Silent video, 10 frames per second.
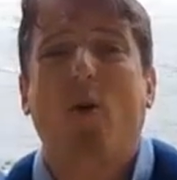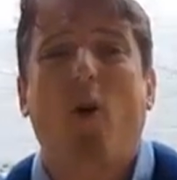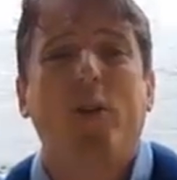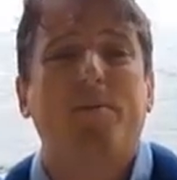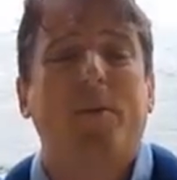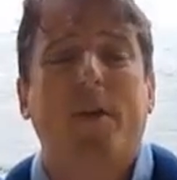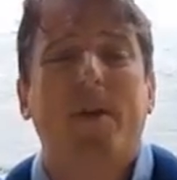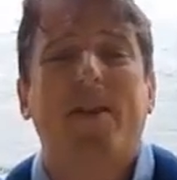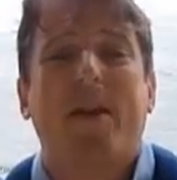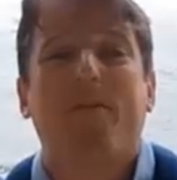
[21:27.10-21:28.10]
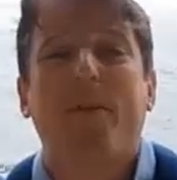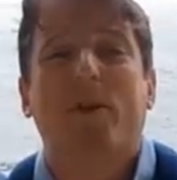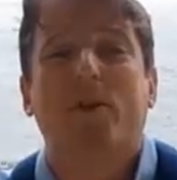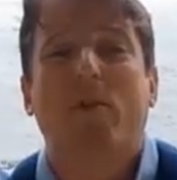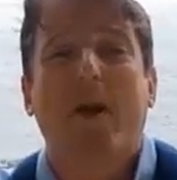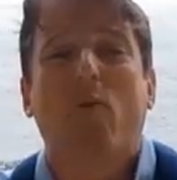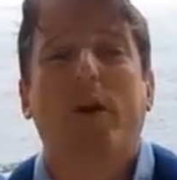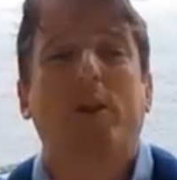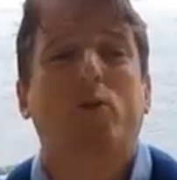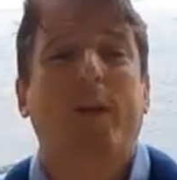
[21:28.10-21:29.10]
all these people that come in, they have fears around
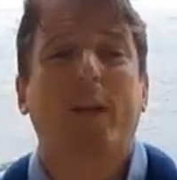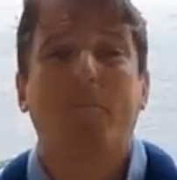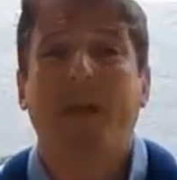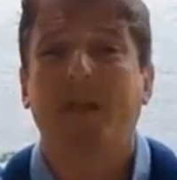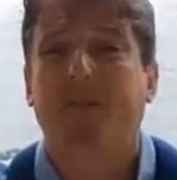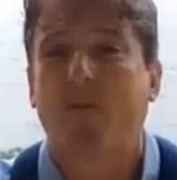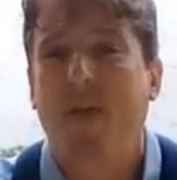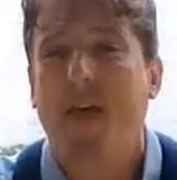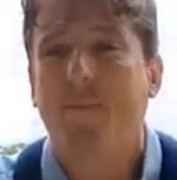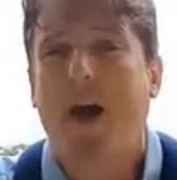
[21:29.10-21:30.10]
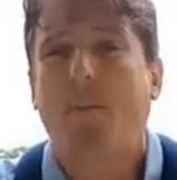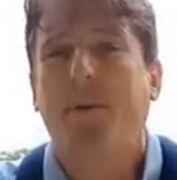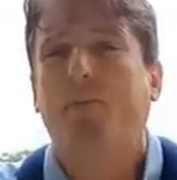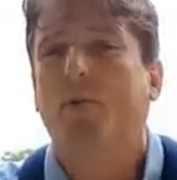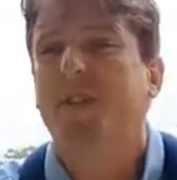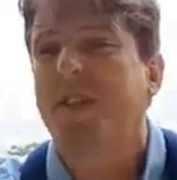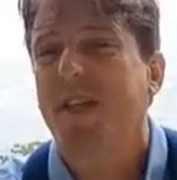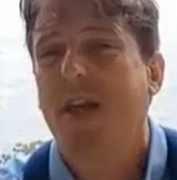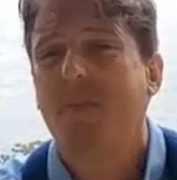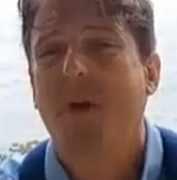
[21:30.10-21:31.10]
what their drinking means for them, how people will
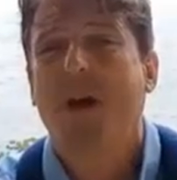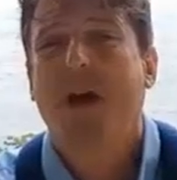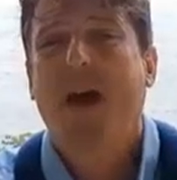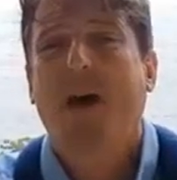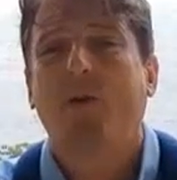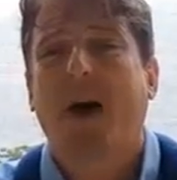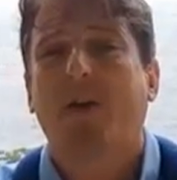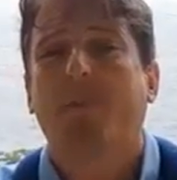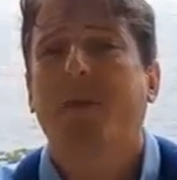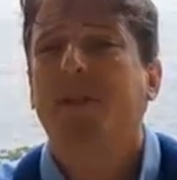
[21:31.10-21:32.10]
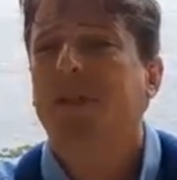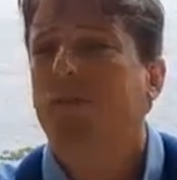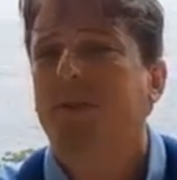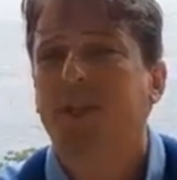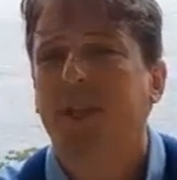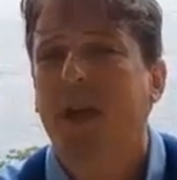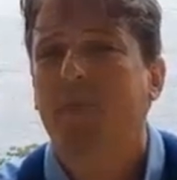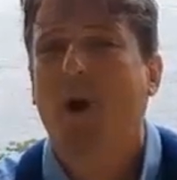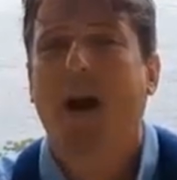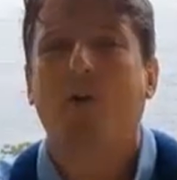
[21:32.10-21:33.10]
see them, how their business will see
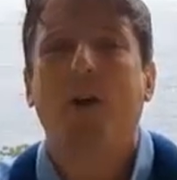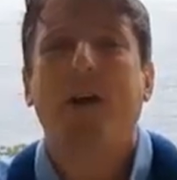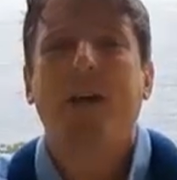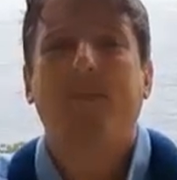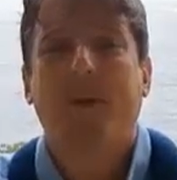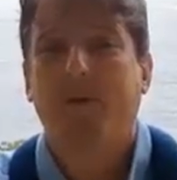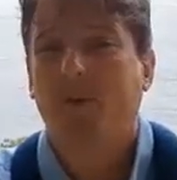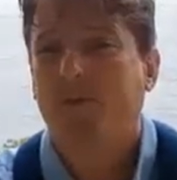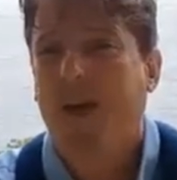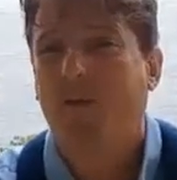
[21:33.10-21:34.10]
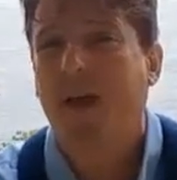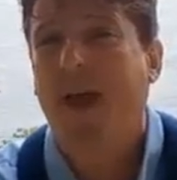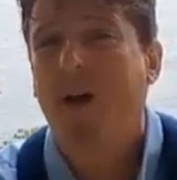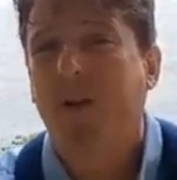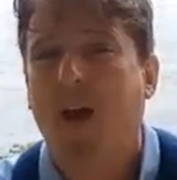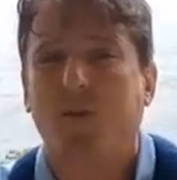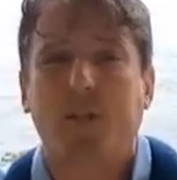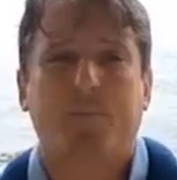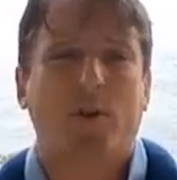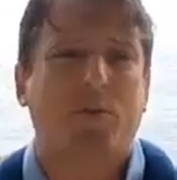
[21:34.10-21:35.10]
them, or how, if it was found out, how
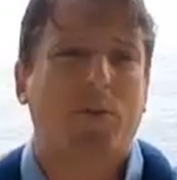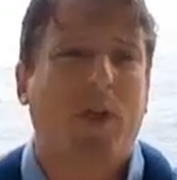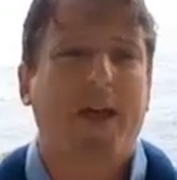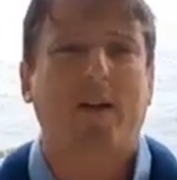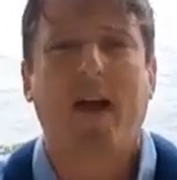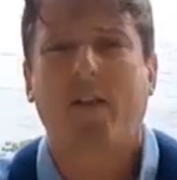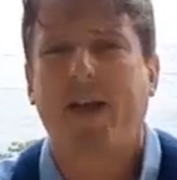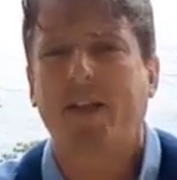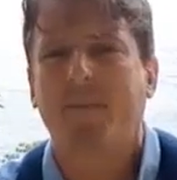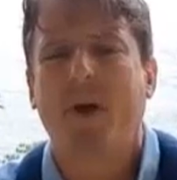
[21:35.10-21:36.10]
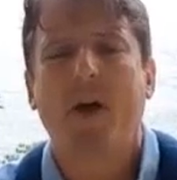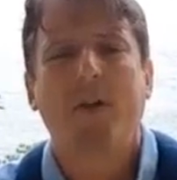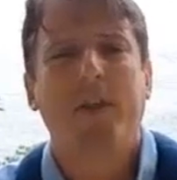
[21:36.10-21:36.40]
this person would like or not like them.